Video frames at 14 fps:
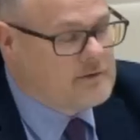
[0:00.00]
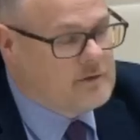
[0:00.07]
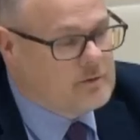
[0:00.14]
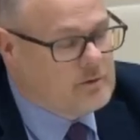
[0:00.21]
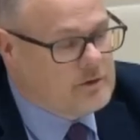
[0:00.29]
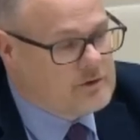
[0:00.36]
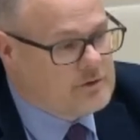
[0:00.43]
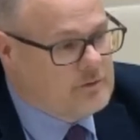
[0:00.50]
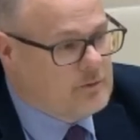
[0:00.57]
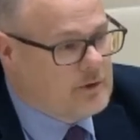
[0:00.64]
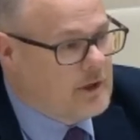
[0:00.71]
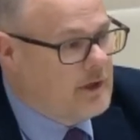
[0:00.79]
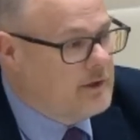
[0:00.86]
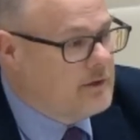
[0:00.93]
the question
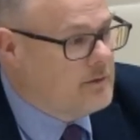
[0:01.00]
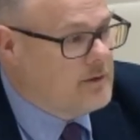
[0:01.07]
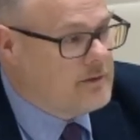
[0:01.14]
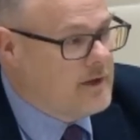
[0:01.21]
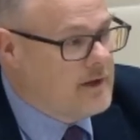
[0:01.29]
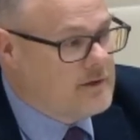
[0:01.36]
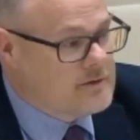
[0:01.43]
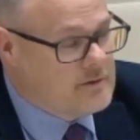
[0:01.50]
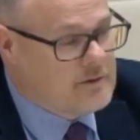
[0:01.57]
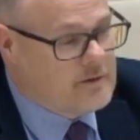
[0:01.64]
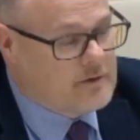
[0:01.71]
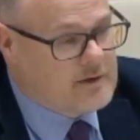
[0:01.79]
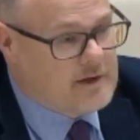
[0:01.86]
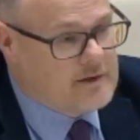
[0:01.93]
regarding the
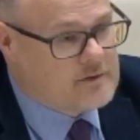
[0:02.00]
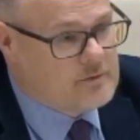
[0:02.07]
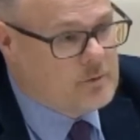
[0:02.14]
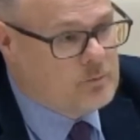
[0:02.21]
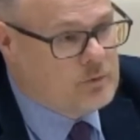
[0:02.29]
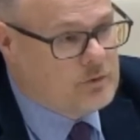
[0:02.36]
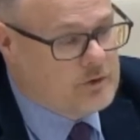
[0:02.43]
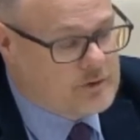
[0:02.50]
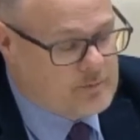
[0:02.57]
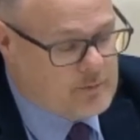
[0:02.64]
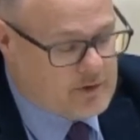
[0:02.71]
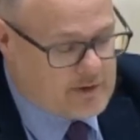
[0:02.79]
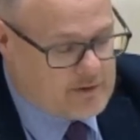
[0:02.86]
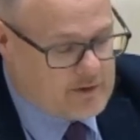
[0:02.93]
1,000 reports,
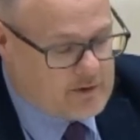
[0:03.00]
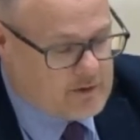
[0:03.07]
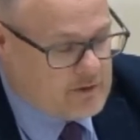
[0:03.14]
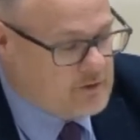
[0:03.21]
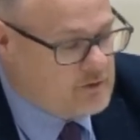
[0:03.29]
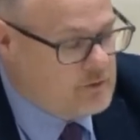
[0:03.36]
but I think the issue